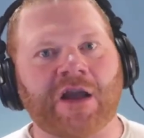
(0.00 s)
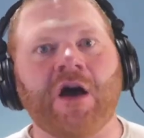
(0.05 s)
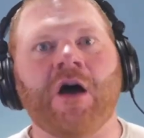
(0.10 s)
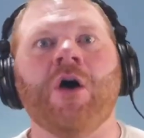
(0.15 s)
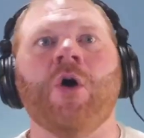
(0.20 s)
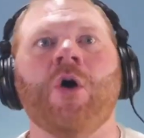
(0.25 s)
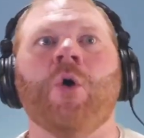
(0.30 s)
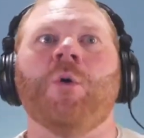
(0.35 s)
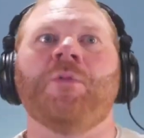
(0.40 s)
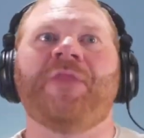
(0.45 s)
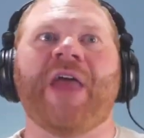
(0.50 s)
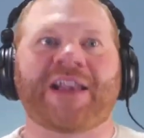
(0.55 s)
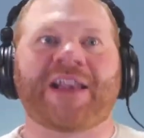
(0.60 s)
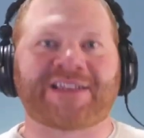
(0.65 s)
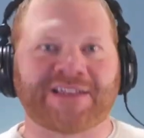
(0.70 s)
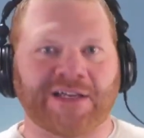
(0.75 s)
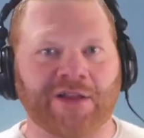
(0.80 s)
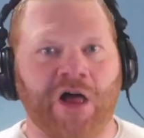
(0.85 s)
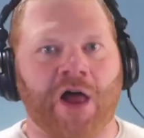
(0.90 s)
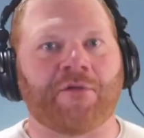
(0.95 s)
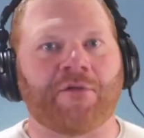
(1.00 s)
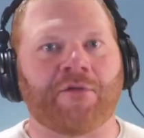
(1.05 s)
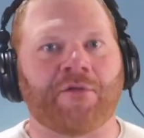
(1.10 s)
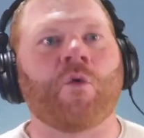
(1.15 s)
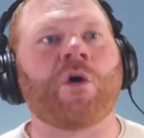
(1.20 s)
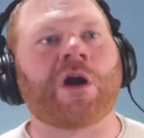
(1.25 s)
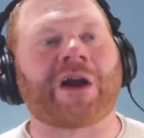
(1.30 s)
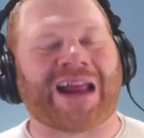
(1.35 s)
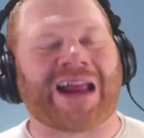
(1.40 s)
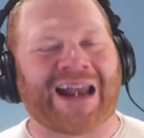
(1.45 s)
oh, that's a lot of
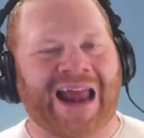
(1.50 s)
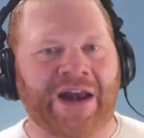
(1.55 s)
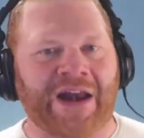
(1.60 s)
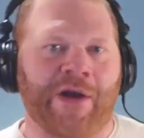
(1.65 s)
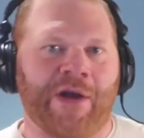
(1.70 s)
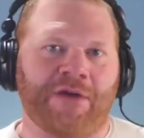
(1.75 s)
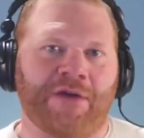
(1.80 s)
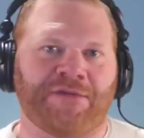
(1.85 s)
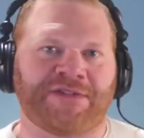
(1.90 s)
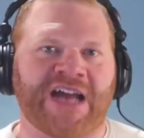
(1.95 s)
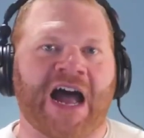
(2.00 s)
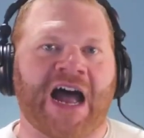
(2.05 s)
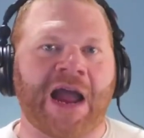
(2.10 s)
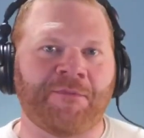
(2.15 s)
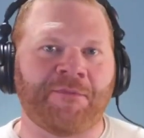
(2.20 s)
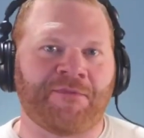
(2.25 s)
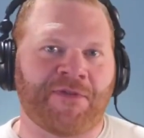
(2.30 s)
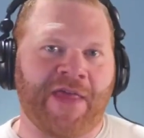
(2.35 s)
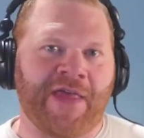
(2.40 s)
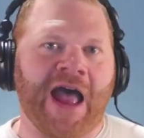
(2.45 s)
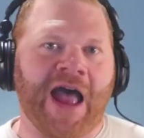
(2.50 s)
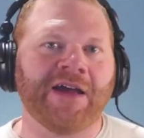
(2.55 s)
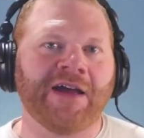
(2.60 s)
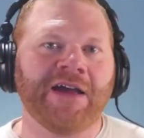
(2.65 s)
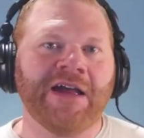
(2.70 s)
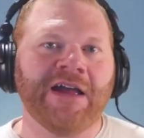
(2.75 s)
work and I don't have time for that.